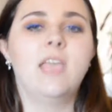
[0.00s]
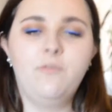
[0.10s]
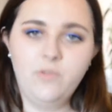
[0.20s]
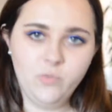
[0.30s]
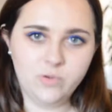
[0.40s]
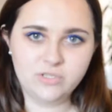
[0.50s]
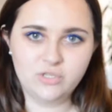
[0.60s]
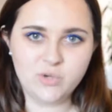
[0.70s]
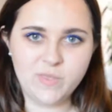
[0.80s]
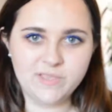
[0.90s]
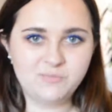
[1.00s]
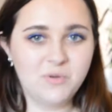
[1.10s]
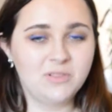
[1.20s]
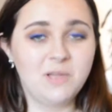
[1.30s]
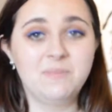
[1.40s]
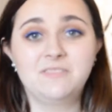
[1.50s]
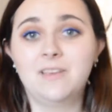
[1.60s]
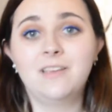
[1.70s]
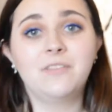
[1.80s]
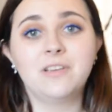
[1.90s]
If you want to join this book club, it's
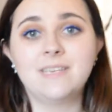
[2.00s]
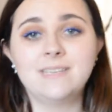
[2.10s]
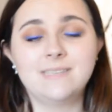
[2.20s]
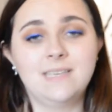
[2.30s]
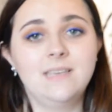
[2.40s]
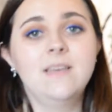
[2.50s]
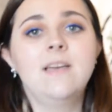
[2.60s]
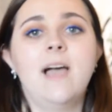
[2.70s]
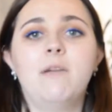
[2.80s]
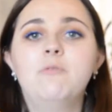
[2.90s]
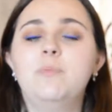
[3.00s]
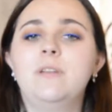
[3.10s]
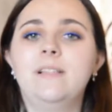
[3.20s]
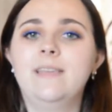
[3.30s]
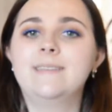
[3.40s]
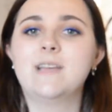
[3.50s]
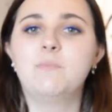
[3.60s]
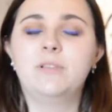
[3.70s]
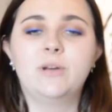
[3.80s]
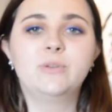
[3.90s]
very, very easy I will put a link
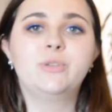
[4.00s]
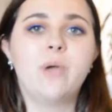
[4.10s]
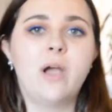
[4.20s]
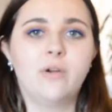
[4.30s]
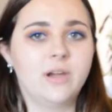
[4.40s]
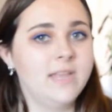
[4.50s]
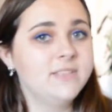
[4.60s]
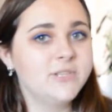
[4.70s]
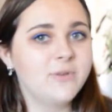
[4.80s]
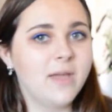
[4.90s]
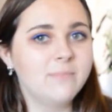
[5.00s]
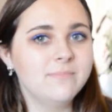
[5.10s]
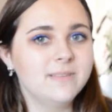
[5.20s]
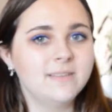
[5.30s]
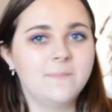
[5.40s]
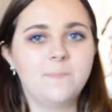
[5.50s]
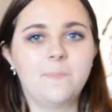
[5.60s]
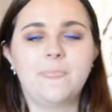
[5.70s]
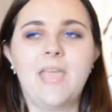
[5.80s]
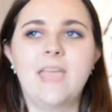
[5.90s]
down below to our Instagram
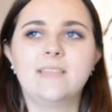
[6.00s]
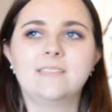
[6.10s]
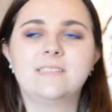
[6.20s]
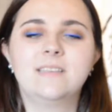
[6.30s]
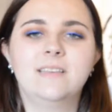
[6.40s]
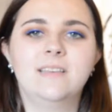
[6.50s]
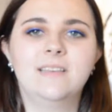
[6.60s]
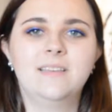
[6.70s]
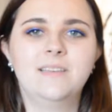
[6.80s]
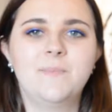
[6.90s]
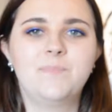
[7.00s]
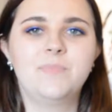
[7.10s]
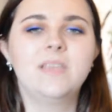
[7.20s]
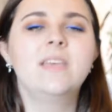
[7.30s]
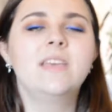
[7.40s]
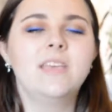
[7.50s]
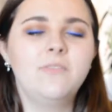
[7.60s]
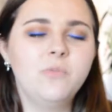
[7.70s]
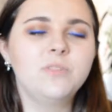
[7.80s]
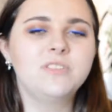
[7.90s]
and
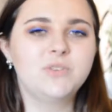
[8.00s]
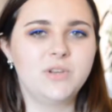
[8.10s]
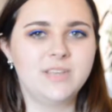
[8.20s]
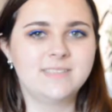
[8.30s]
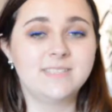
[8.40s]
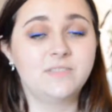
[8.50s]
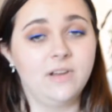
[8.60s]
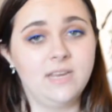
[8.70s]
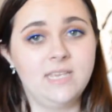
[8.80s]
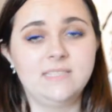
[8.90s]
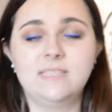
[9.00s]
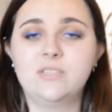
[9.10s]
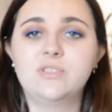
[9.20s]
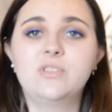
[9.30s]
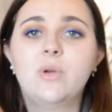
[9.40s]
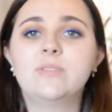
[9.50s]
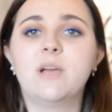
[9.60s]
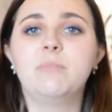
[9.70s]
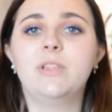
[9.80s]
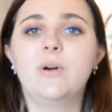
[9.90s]
if you want to join us, it's very easy. Just go
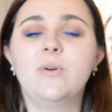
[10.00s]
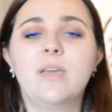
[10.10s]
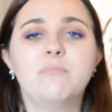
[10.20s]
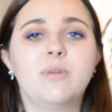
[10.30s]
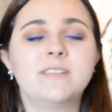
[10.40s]
down below and